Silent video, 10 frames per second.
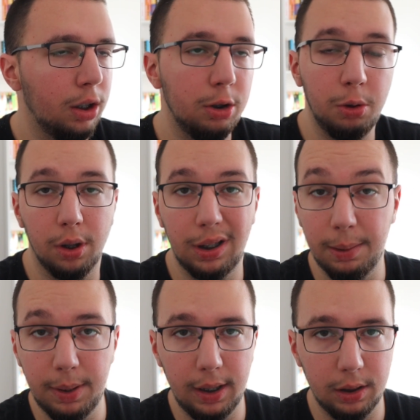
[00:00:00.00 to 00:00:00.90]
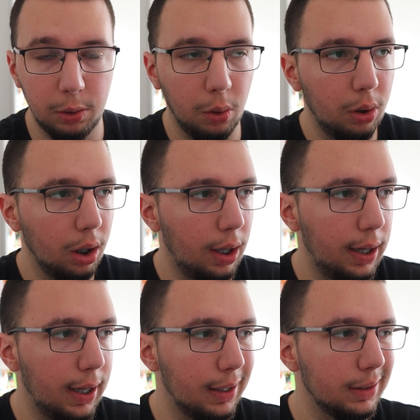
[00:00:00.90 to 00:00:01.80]
you're going to type that into Google
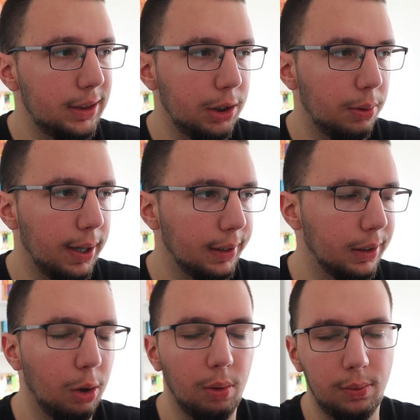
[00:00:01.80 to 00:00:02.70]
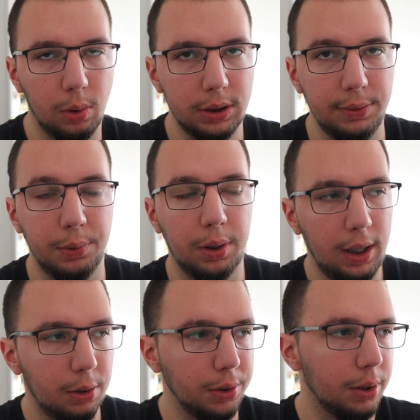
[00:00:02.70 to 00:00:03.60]
and see your ad. Now, of course, if you
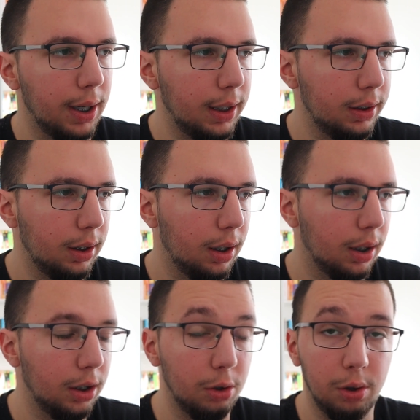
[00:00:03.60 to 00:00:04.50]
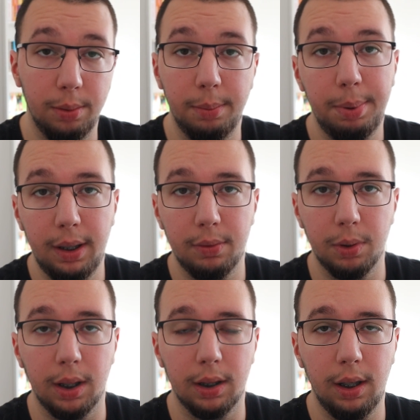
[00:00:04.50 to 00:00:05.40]
click on your ad, uh, you're going to be paying
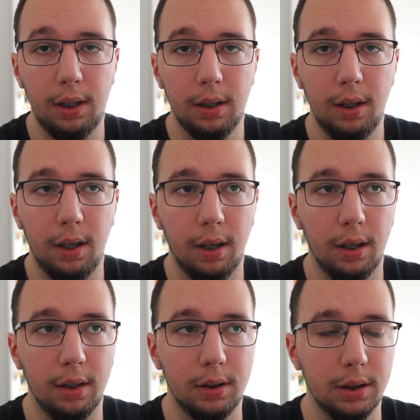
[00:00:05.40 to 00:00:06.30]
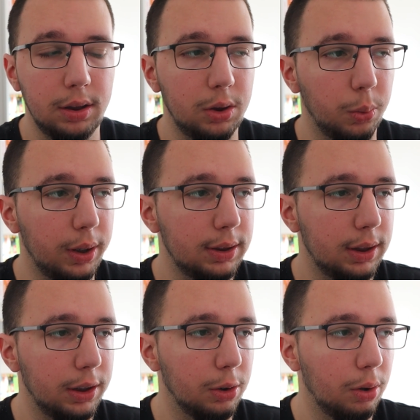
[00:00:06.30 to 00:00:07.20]
for that click and just
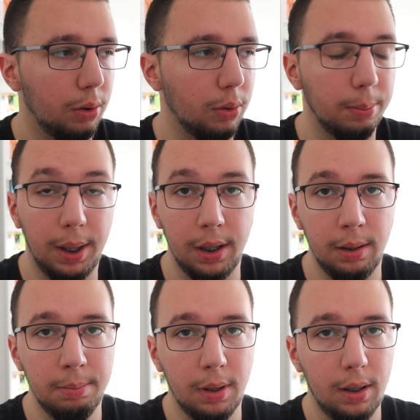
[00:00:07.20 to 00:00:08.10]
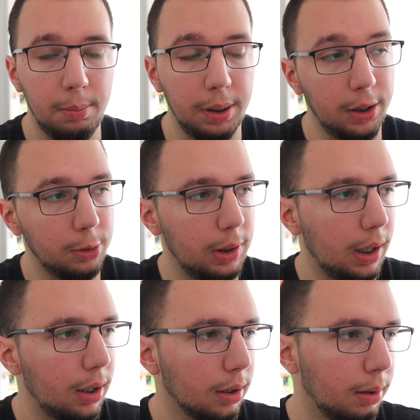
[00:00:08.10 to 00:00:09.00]
wasting your own money. But then you
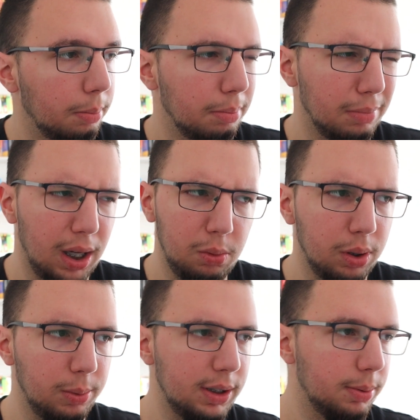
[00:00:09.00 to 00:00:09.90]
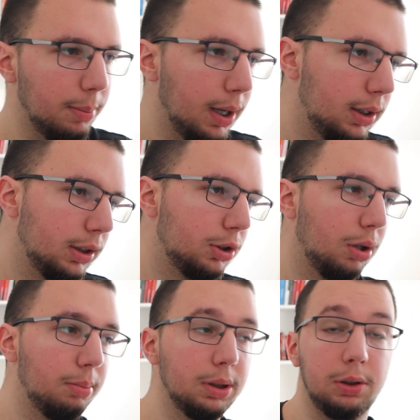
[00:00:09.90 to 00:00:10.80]
think, um, I don't want to waste my money,
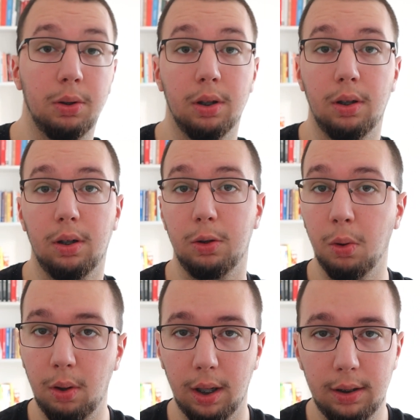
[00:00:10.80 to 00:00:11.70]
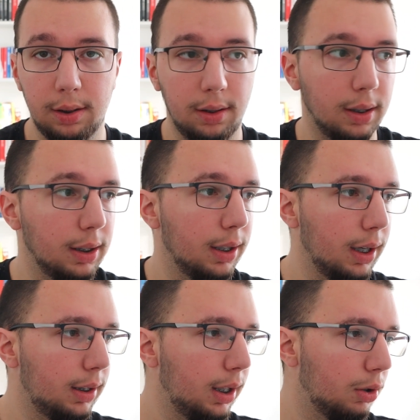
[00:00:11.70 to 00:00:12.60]
so I'm just going to Google it and then
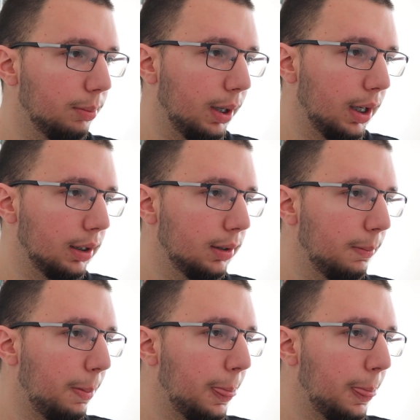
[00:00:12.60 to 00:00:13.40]
not click on my ad.